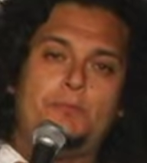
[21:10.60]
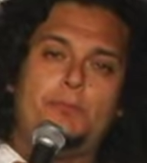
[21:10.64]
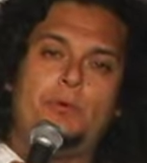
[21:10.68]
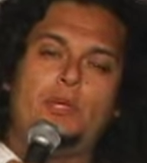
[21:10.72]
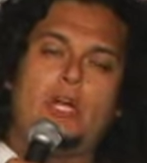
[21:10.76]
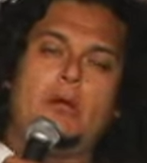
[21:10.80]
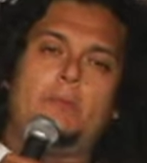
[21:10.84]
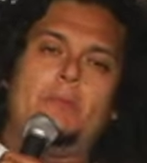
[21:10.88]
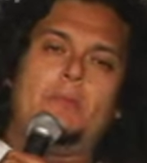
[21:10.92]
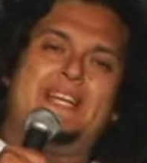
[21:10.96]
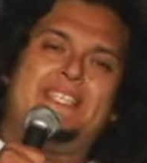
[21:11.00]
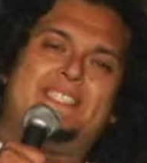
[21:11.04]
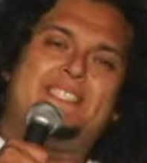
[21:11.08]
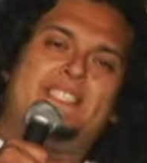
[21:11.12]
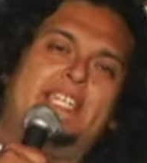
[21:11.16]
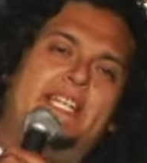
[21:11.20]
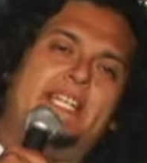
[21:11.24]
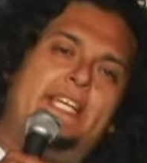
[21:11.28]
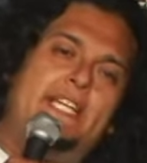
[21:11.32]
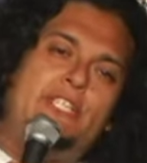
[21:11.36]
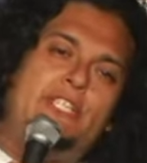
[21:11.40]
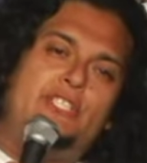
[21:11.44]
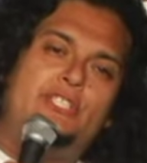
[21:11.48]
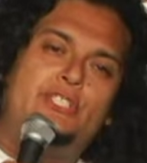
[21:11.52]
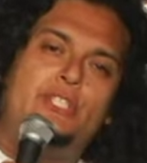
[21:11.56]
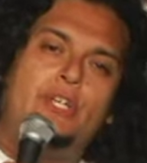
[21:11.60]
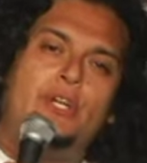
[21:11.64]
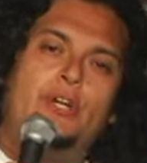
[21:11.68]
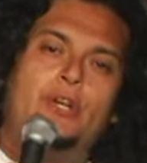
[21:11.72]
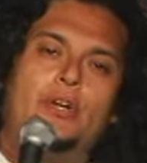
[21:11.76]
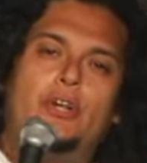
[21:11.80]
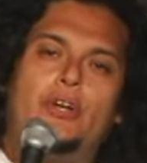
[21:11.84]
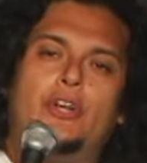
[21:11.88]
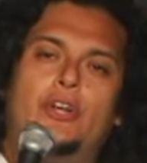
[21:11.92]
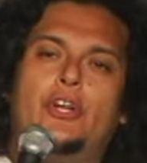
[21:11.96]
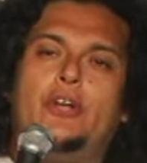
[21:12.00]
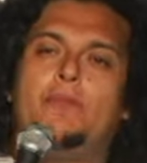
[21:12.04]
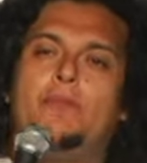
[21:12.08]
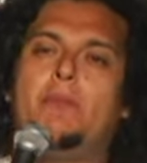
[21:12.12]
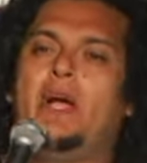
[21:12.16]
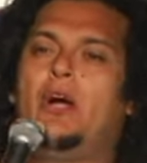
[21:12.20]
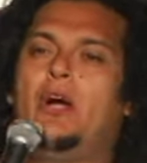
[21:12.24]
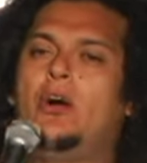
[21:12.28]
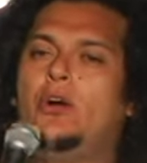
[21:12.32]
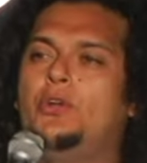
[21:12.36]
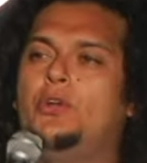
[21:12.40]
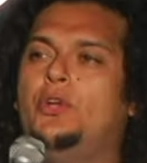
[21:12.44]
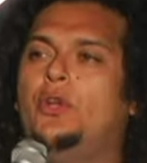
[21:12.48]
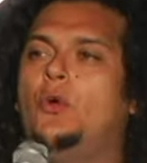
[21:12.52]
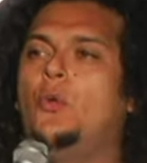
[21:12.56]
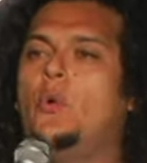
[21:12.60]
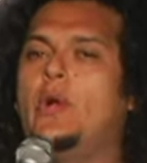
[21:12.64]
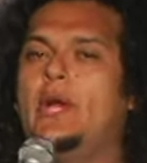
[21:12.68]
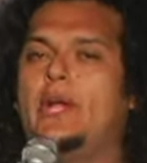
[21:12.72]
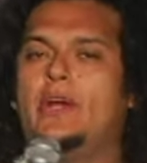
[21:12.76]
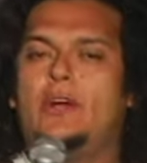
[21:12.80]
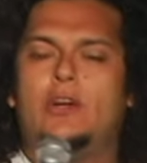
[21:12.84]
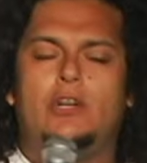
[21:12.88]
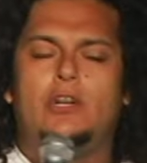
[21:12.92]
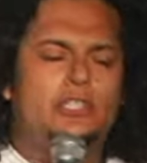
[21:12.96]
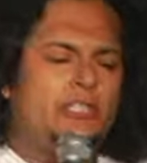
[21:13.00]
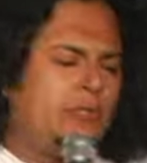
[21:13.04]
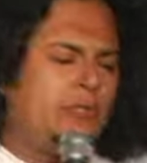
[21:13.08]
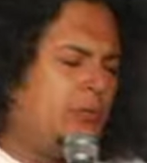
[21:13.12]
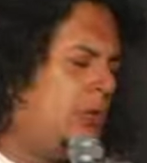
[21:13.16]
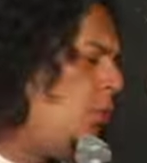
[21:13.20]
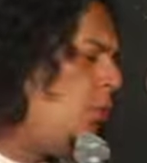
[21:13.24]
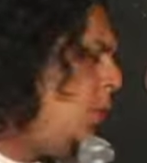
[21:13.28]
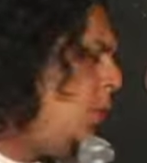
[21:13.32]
put on my T-shirt, my underwear. She was